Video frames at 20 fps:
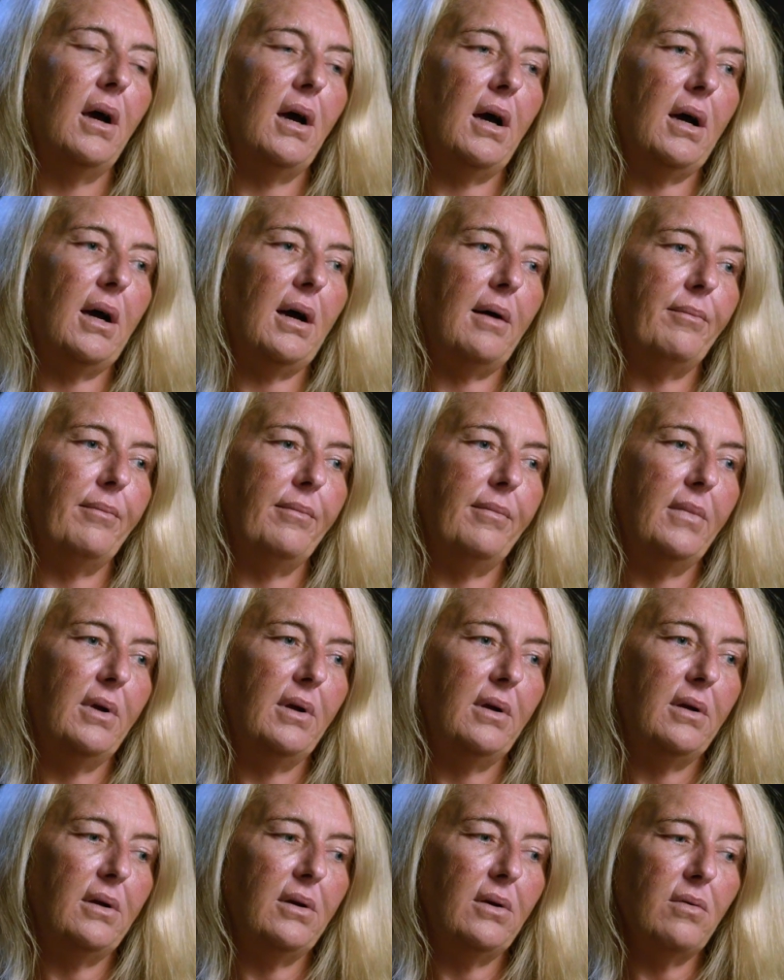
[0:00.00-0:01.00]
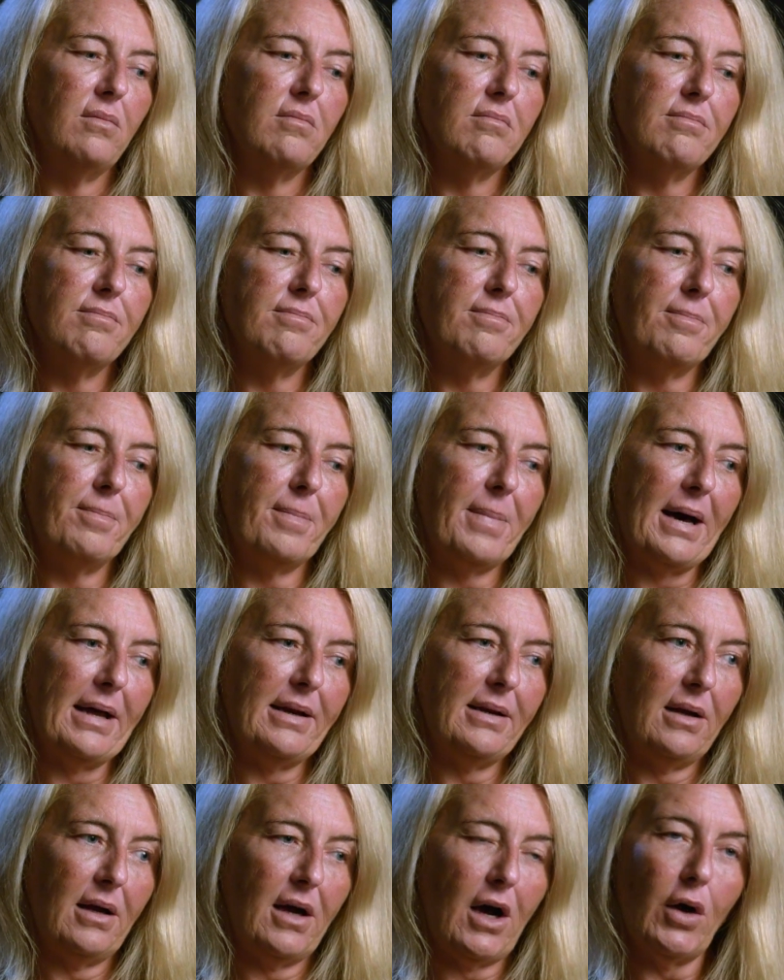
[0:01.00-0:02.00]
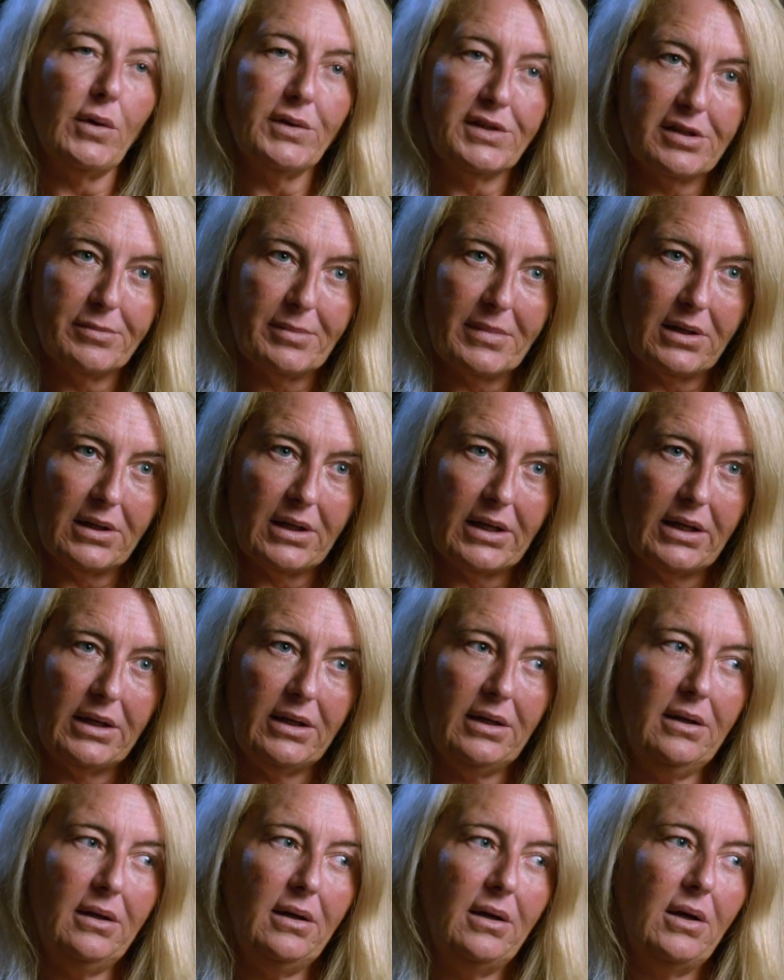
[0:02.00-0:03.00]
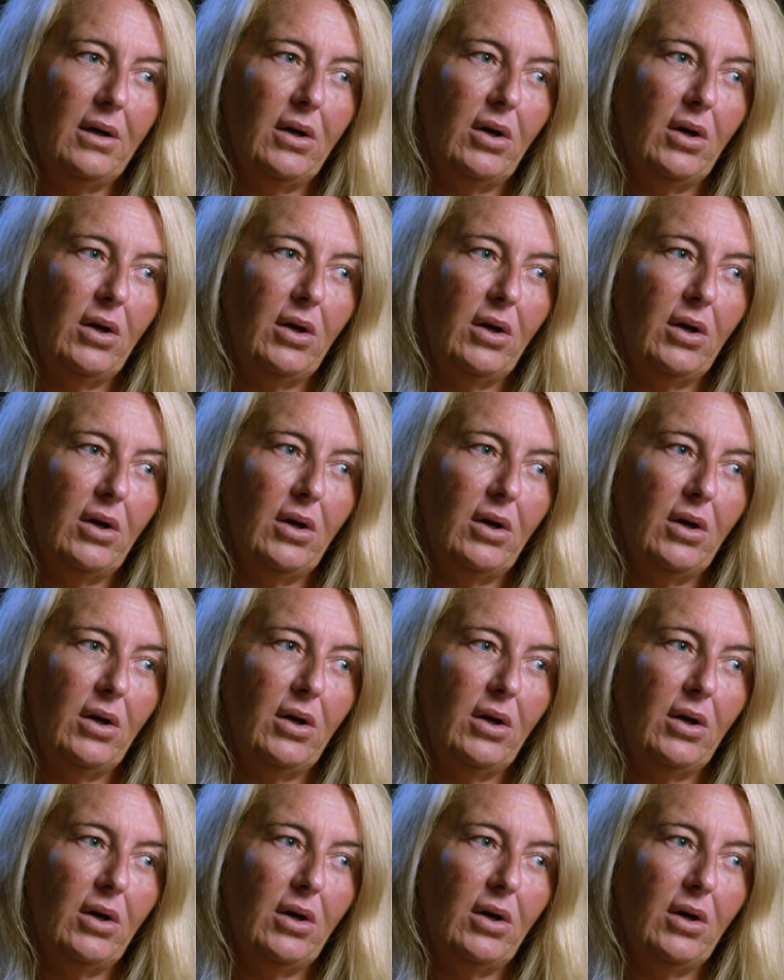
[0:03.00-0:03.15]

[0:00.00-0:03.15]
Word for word: Um, but ultimately,